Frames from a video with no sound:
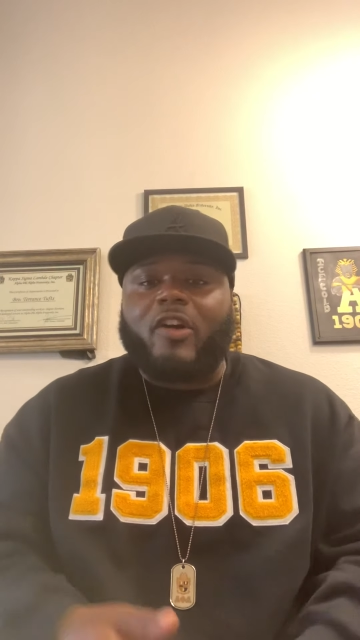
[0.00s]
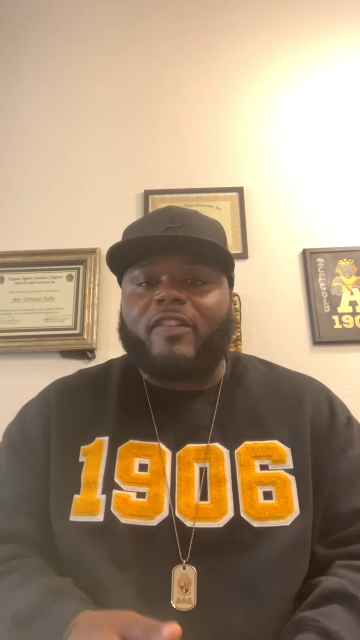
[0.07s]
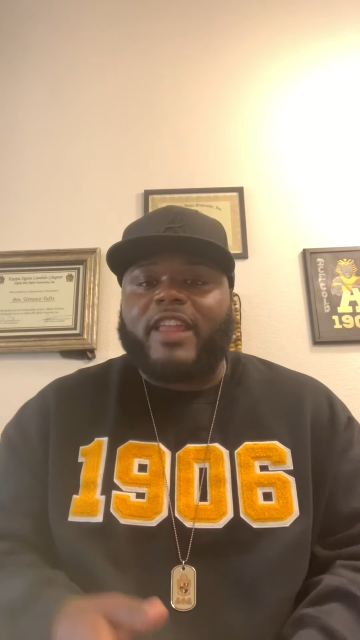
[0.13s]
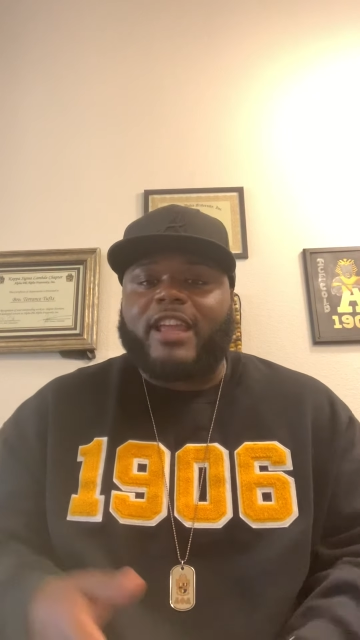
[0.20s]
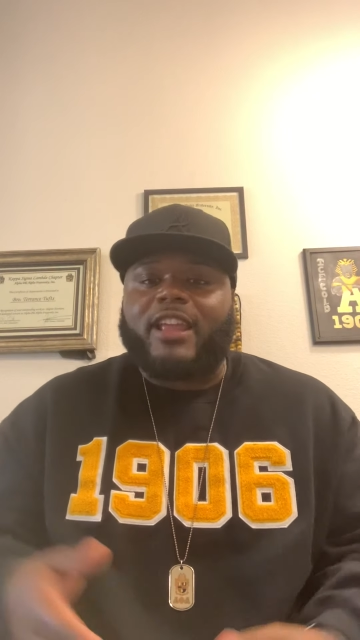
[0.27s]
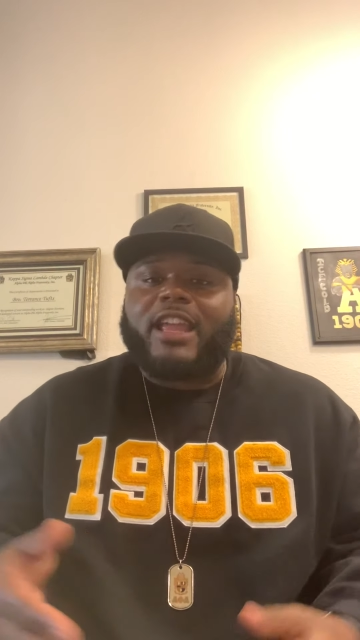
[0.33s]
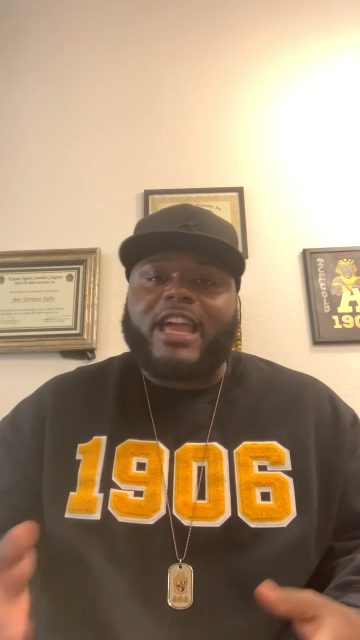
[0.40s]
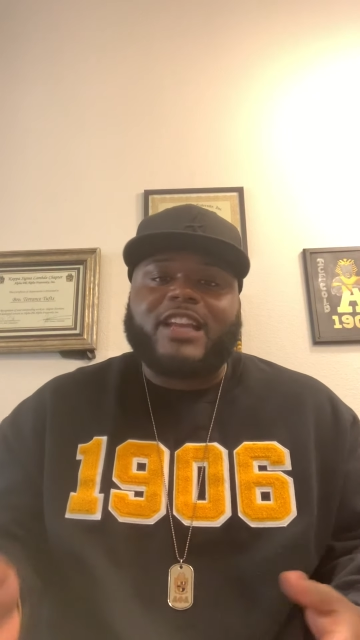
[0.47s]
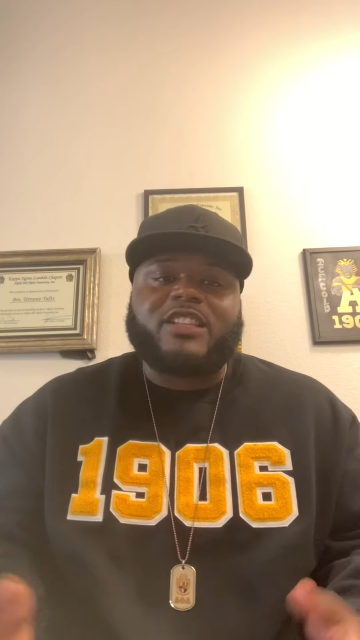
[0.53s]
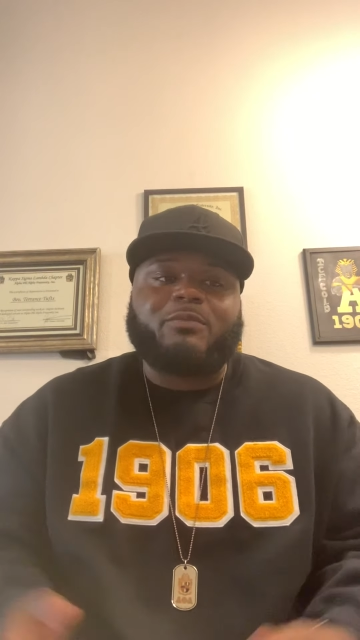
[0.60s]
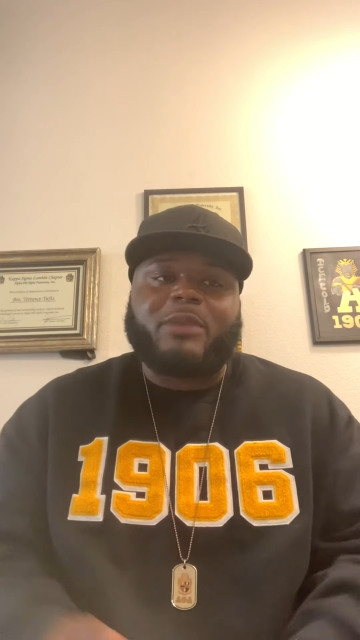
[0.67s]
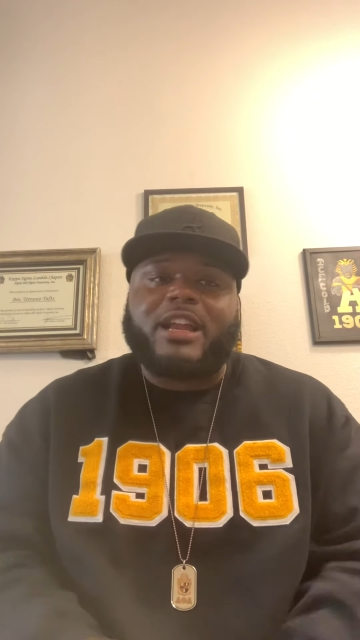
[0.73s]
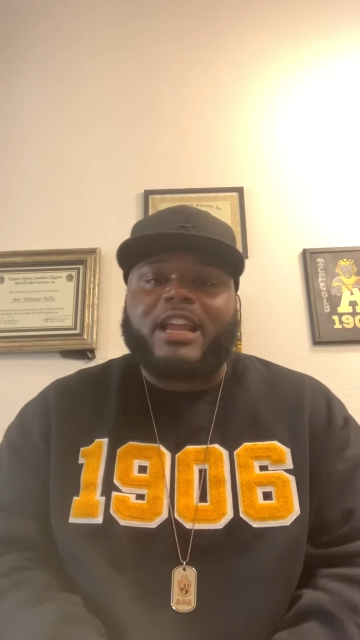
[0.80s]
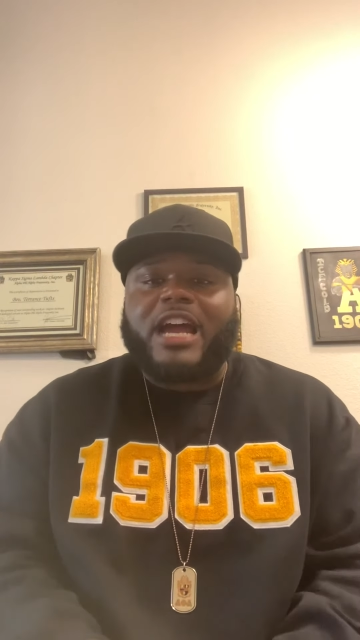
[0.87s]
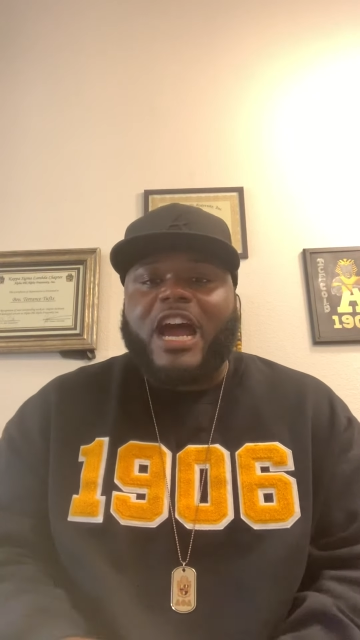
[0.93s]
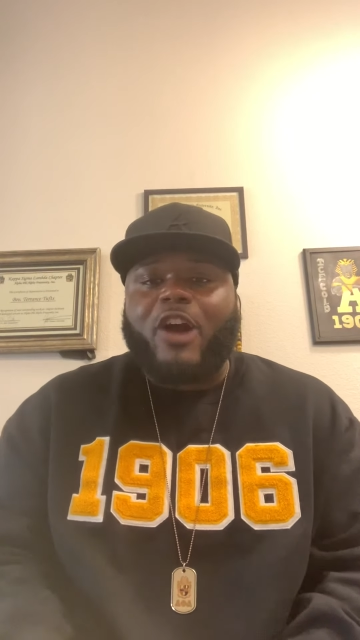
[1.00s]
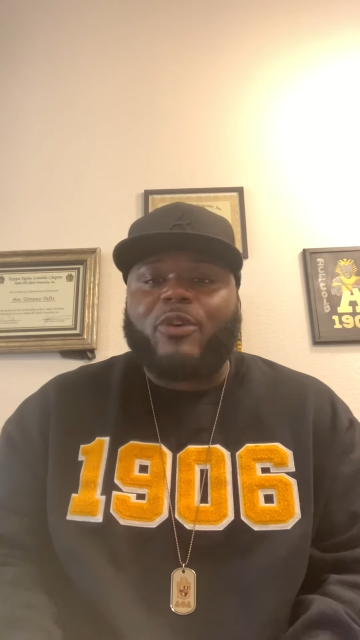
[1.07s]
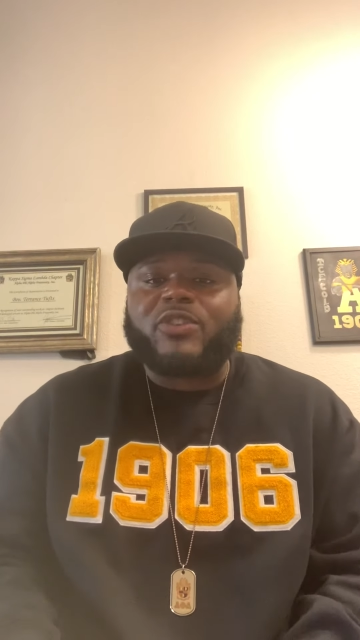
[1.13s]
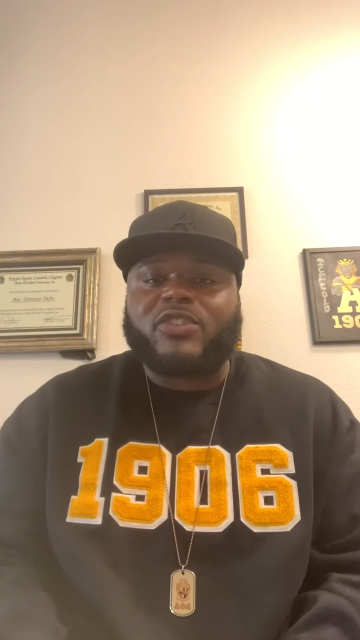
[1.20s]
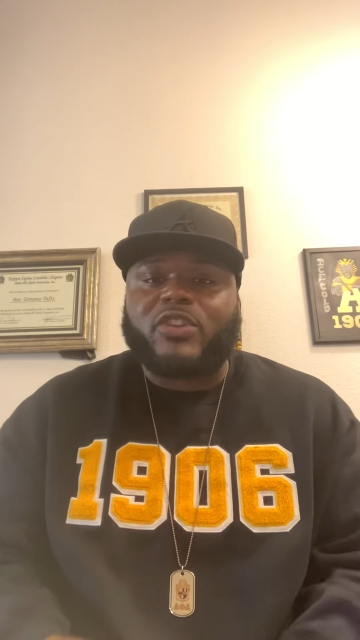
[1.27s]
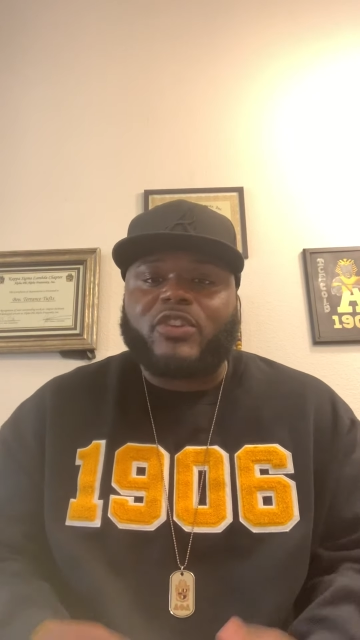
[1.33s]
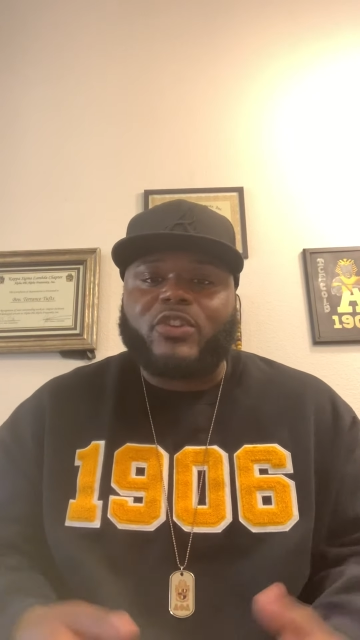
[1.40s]
like X amount of
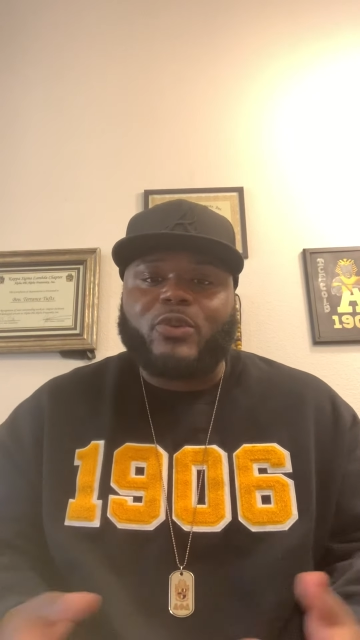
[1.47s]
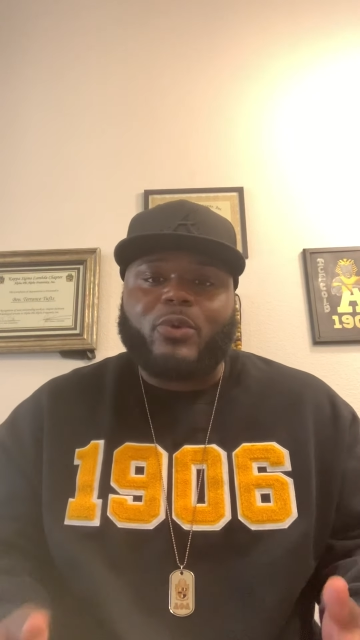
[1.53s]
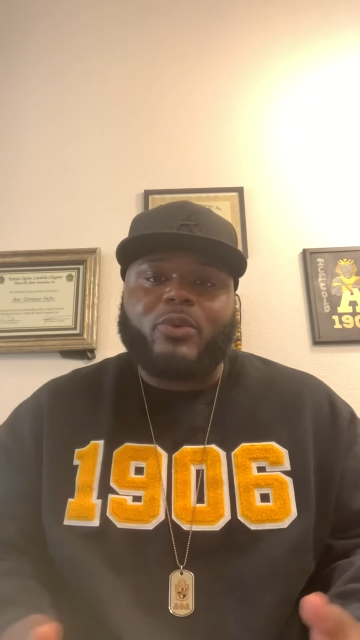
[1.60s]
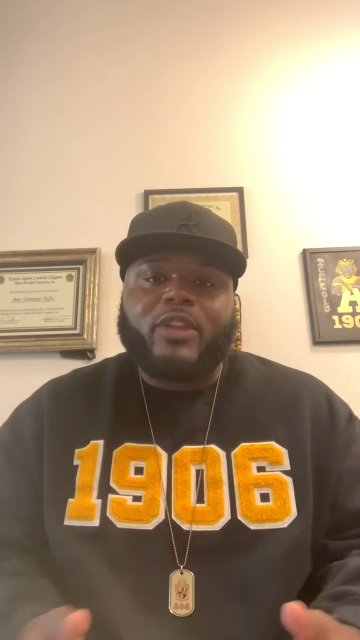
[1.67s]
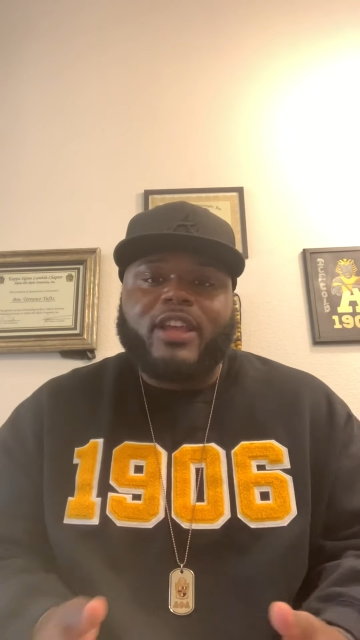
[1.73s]
hours to